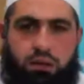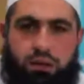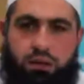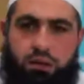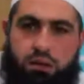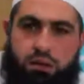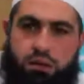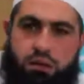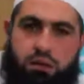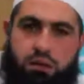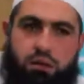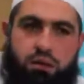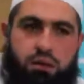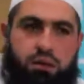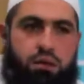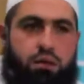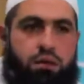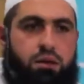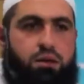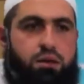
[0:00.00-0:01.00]

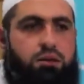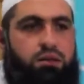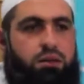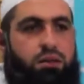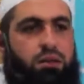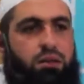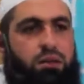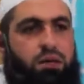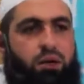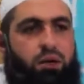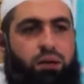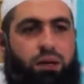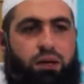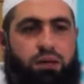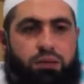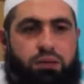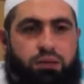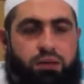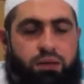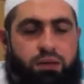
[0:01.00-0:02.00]

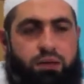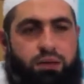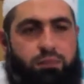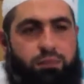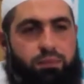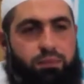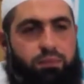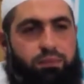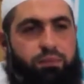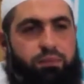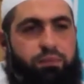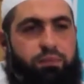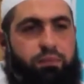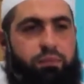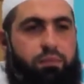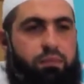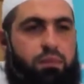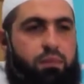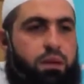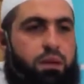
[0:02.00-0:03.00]

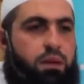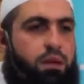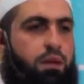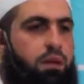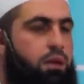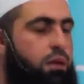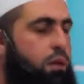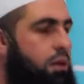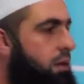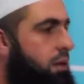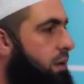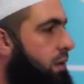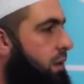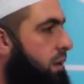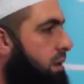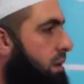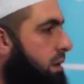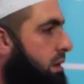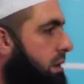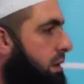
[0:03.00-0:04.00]

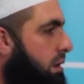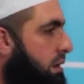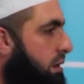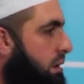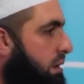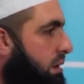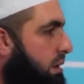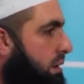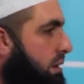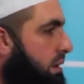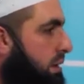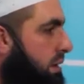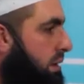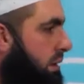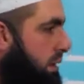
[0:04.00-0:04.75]
Nobody speaks.